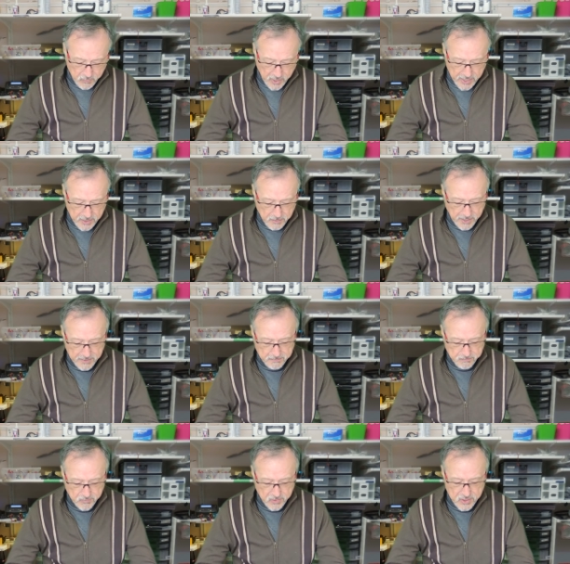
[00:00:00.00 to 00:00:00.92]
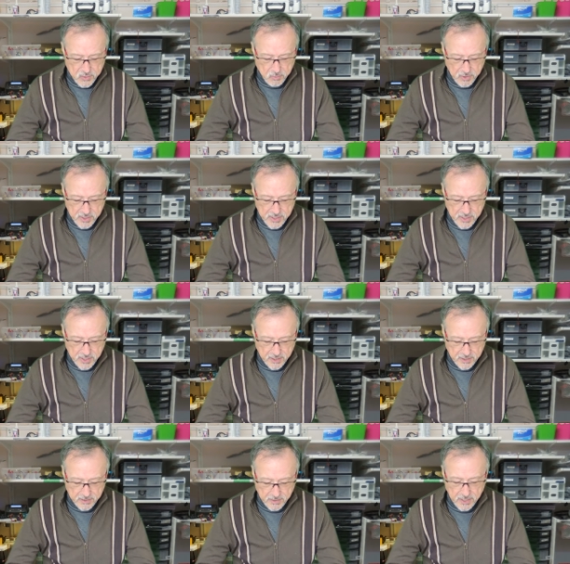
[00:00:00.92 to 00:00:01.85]
anyway, this one
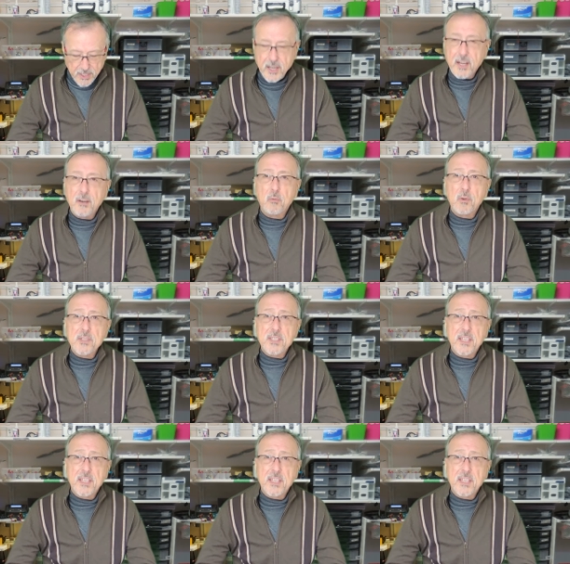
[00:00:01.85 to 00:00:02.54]
here was